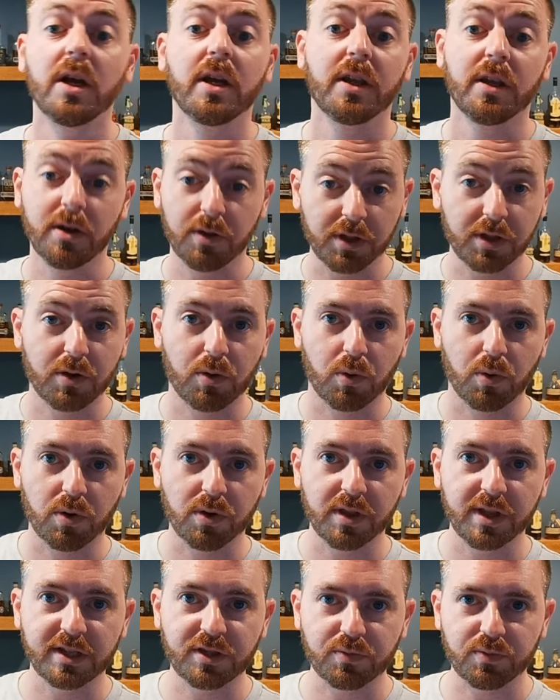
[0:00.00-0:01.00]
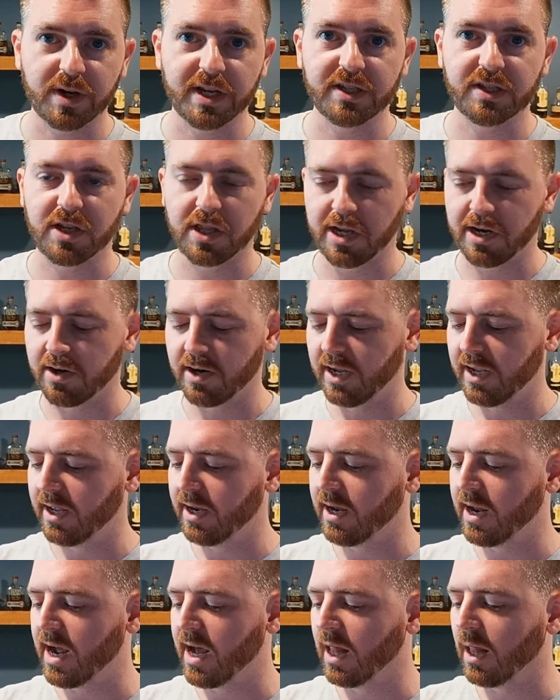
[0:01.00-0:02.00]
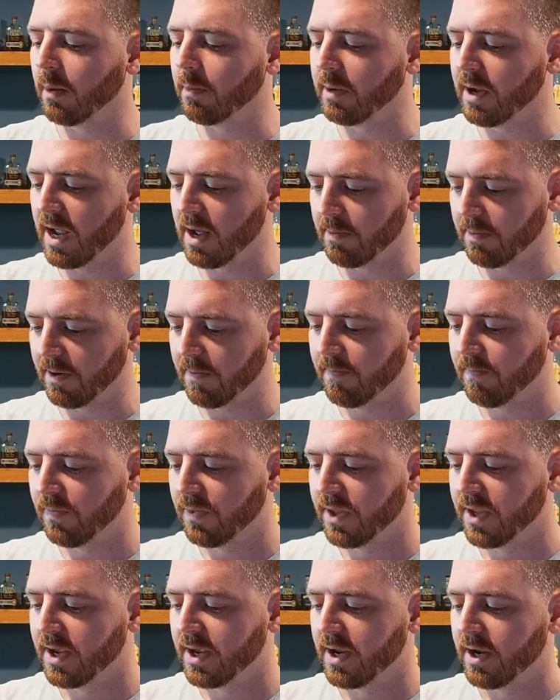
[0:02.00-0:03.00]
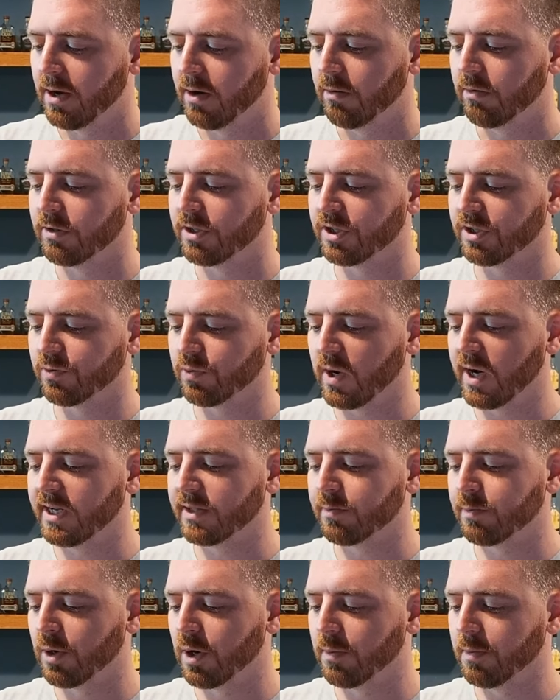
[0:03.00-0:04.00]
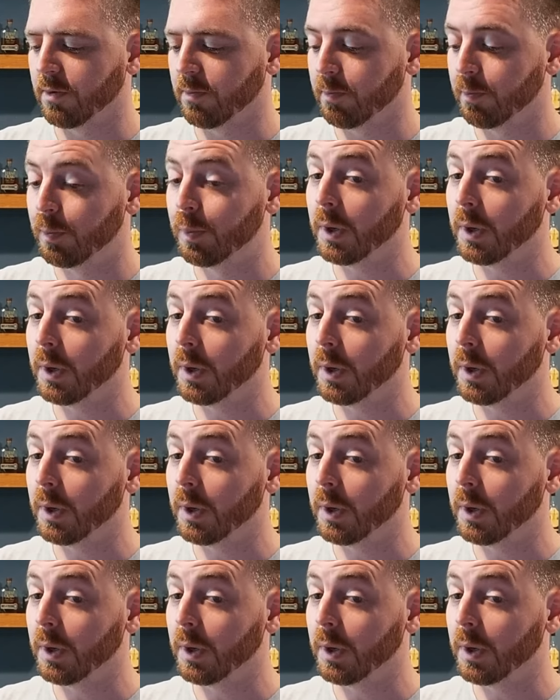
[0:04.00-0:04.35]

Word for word: you know, the corn that's raised there in Alabama which is why it's bourbon.